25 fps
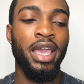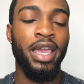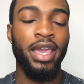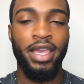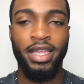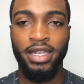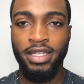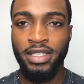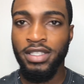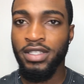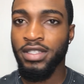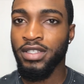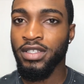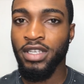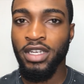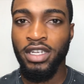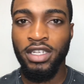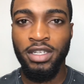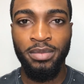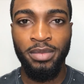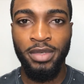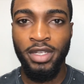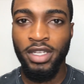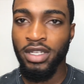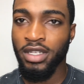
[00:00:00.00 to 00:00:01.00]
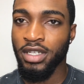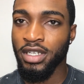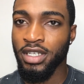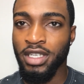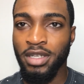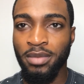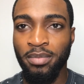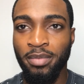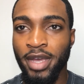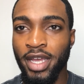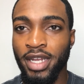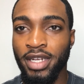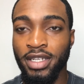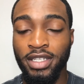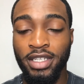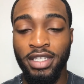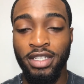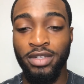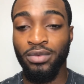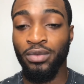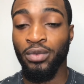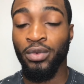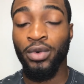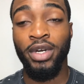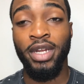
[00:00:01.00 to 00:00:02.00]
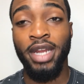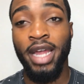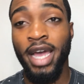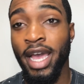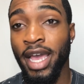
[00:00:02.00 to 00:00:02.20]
and it's gonna be looking better than what